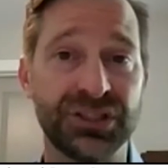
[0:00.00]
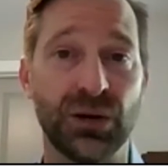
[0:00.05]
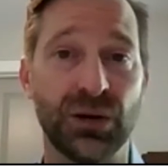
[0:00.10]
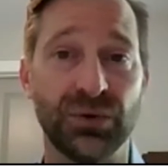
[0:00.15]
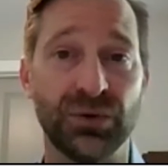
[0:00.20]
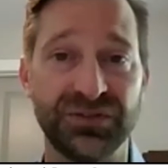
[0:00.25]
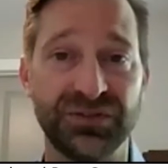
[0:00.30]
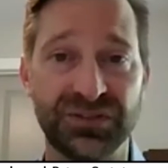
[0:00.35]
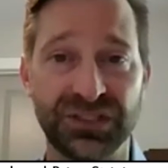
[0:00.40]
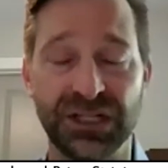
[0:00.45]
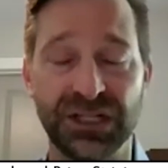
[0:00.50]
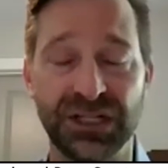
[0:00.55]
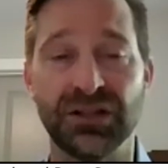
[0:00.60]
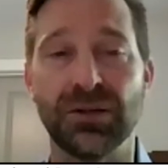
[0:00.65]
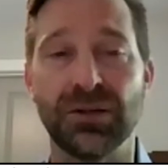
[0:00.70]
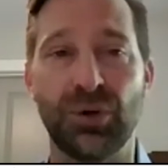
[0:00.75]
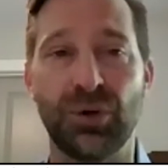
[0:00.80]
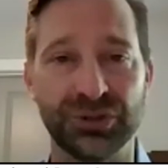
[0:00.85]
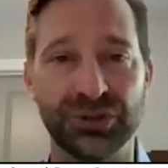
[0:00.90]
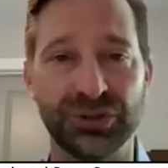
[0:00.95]
that we've seen and
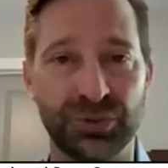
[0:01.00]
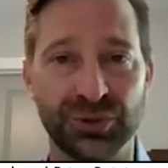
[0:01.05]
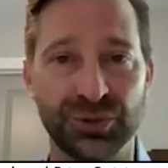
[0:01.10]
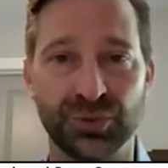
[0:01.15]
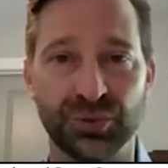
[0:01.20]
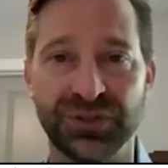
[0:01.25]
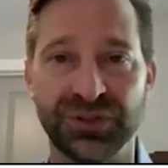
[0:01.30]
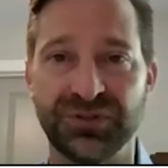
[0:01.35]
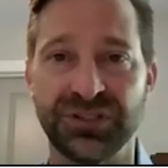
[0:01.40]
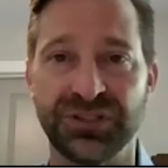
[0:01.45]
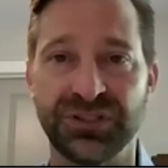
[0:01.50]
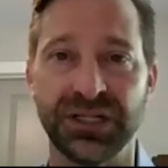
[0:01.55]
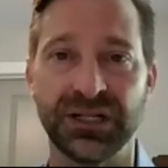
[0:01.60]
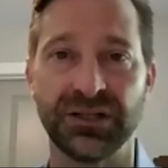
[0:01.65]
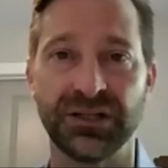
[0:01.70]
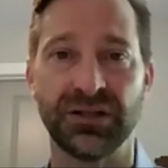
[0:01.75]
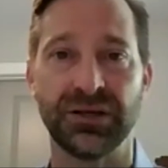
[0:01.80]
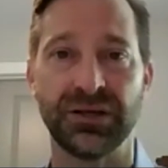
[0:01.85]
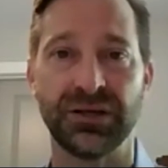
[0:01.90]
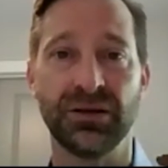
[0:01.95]
the multiples we've seen
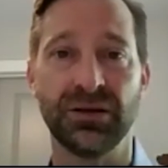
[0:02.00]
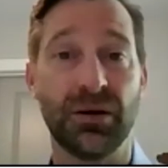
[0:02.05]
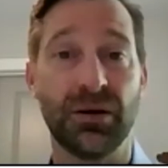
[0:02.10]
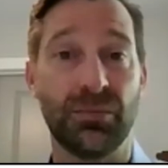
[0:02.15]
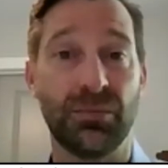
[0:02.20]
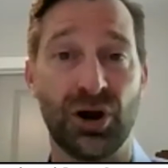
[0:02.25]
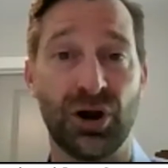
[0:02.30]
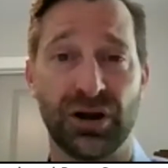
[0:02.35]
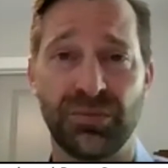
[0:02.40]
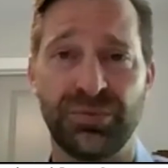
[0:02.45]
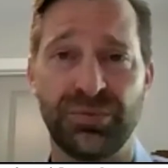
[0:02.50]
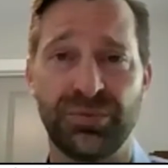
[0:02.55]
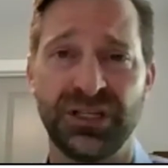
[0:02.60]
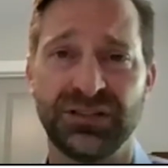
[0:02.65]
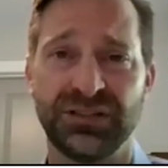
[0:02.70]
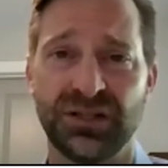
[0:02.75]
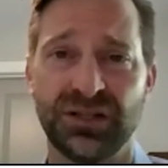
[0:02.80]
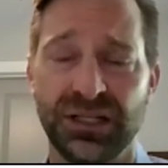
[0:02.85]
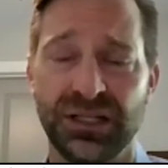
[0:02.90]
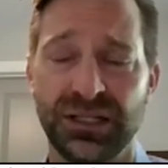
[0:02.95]
in the
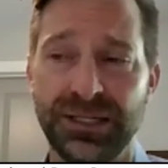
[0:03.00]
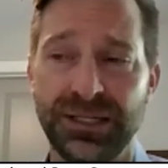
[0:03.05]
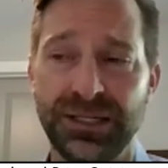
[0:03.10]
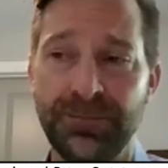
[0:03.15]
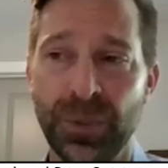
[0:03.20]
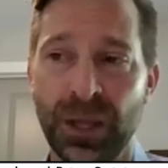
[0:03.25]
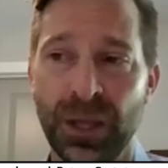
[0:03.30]
marketplace lately.